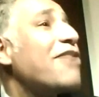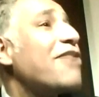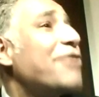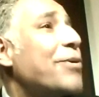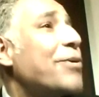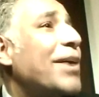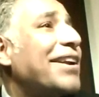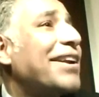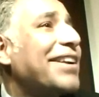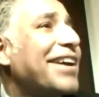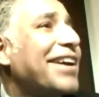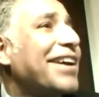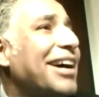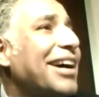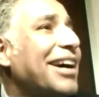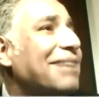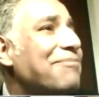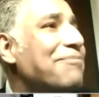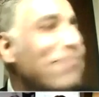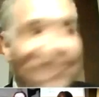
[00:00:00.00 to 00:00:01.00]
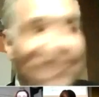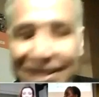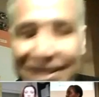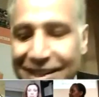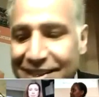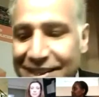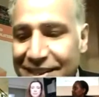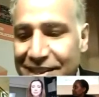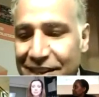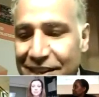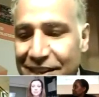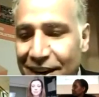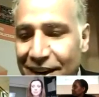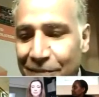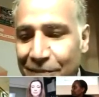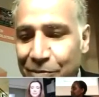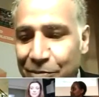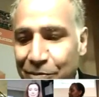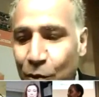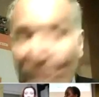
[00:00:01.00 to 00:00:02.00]
everyone. This is
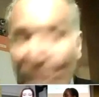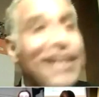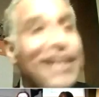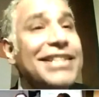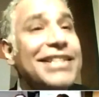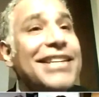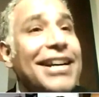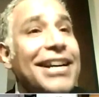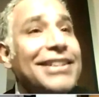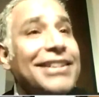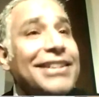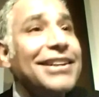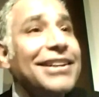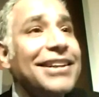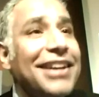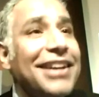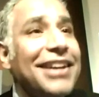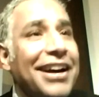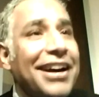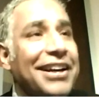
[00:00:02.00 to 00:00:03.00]
quite exciting,